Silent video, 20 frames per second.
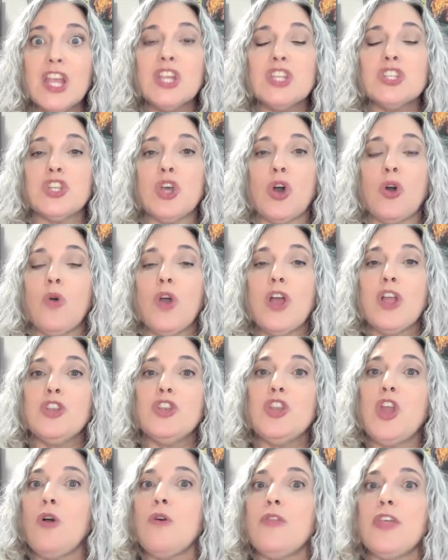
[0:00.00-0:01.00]
So
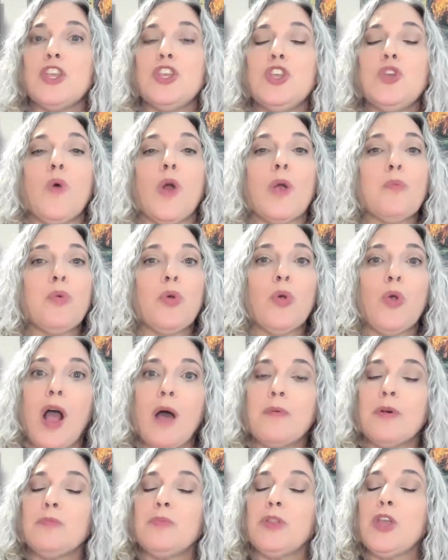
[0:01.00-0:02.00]
know that you are
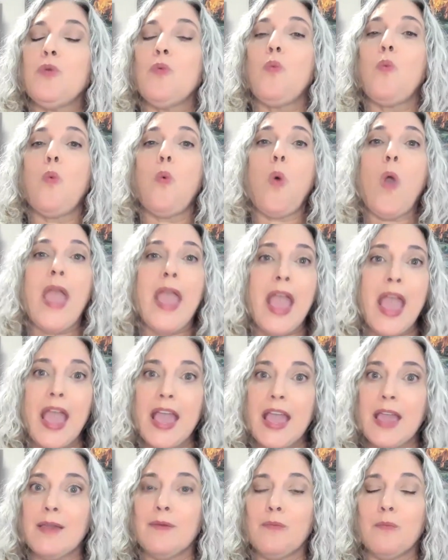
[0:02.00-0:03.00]
probably
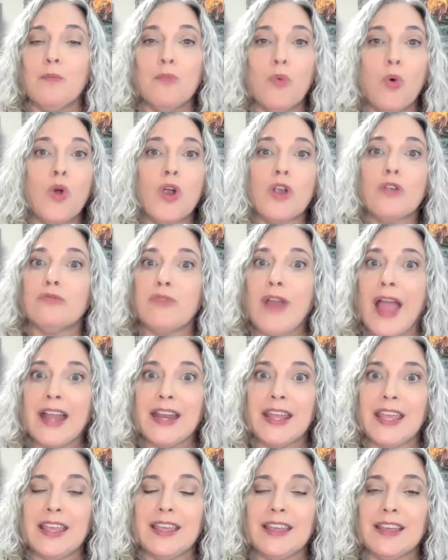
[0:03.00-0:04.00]
way more
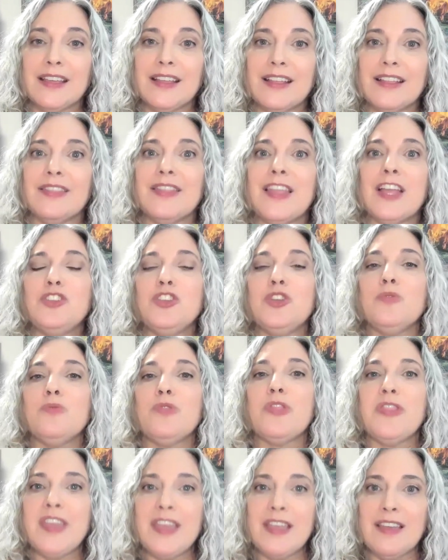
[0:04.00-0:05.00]
ready than you
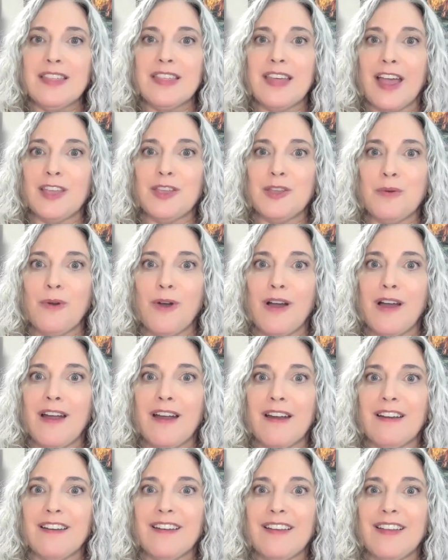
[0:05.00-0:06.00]
think that you
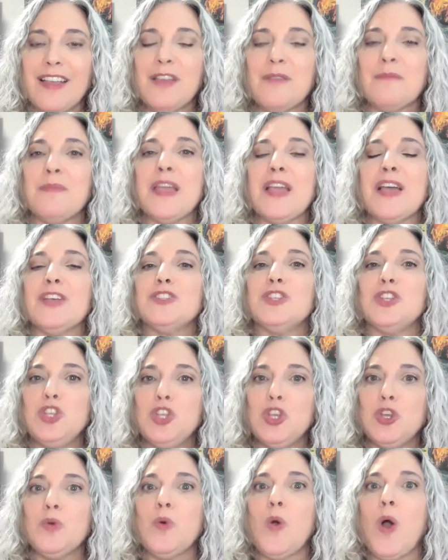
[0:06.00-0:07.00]
are, because
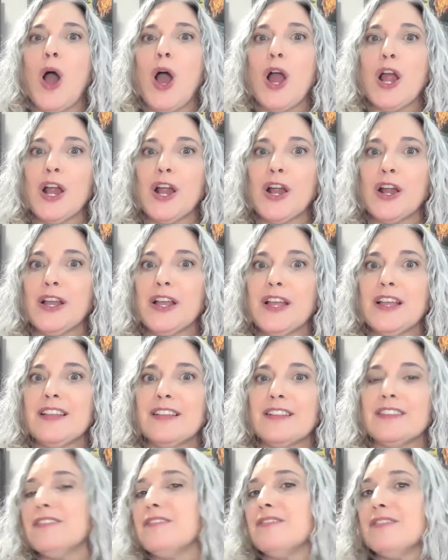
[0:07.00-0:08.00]
you are,
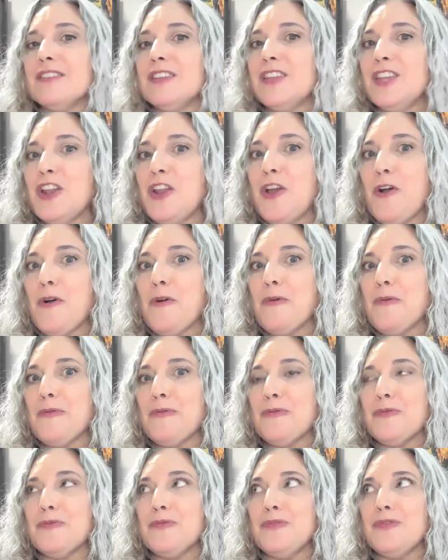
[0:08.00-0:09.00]
you know,
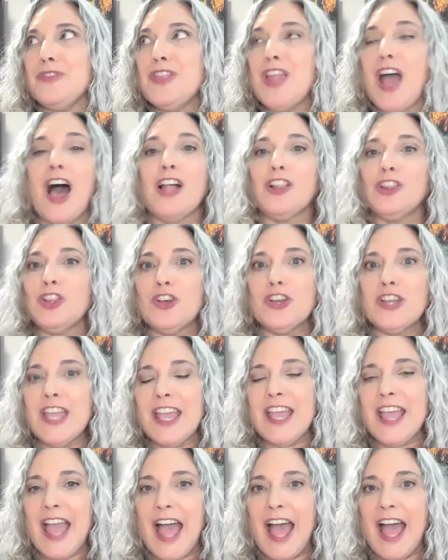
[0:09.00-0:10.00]
not
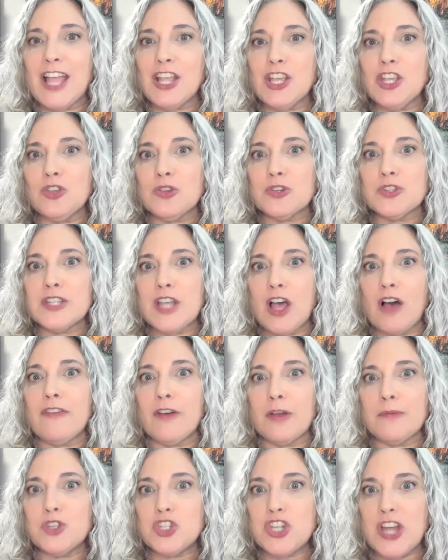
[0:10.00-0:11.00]
looking at yourself
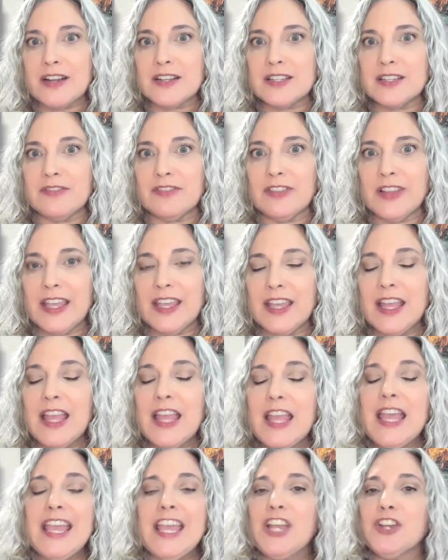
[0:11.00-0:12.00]
objectively.
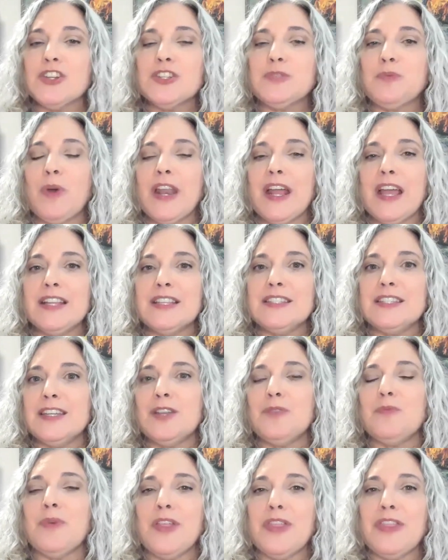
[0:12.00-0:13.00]
Here's what I
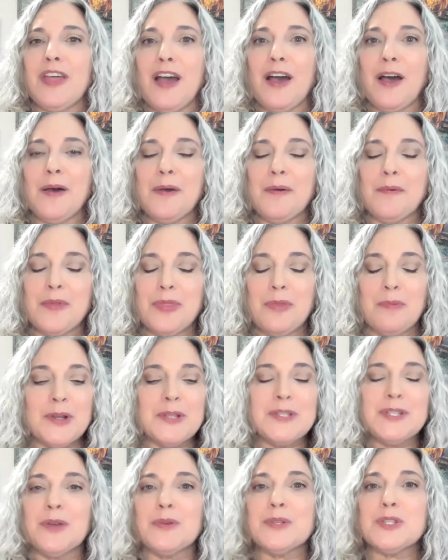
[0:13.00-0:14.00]
did with the
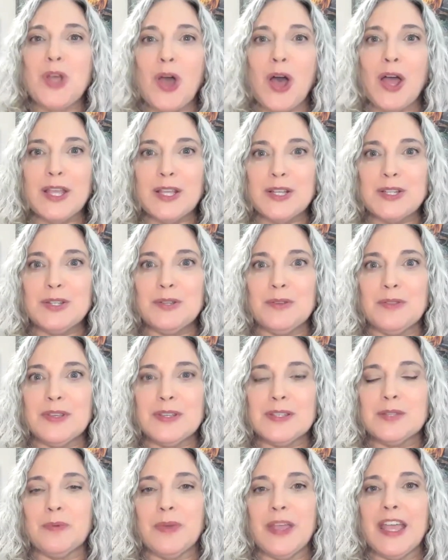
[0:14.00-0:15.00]
person I was talking to
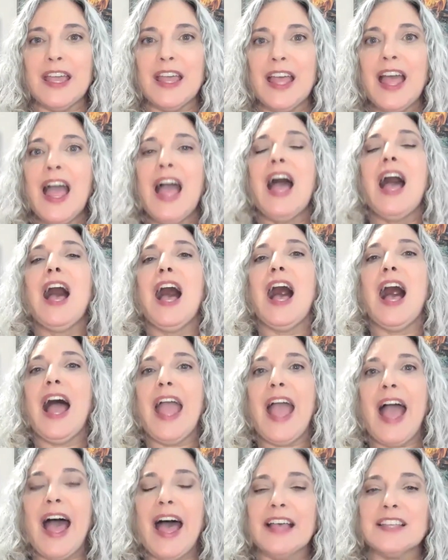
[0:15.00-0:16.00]
this week. I
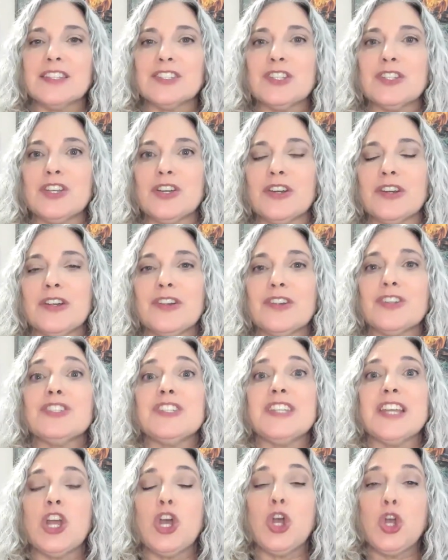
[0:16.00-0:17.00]
asked her
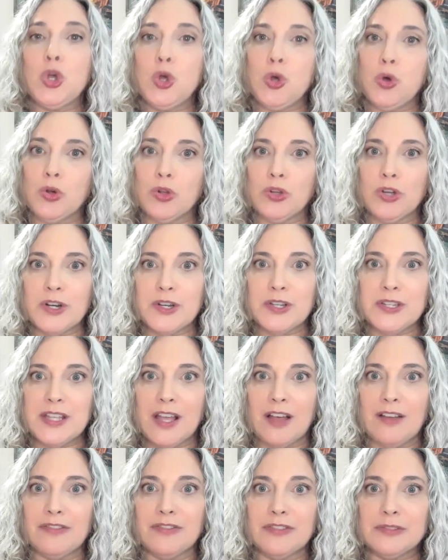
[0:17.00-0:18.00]
to Google
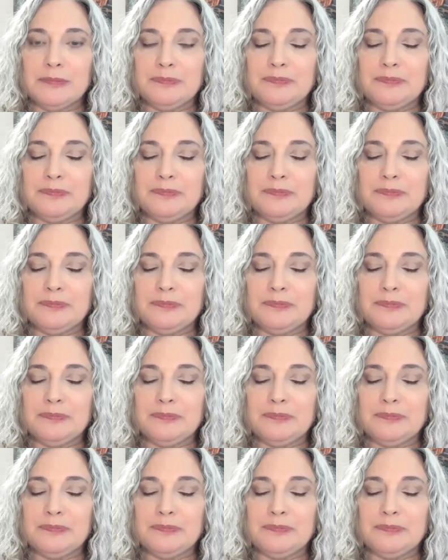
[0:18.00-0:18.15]
herself.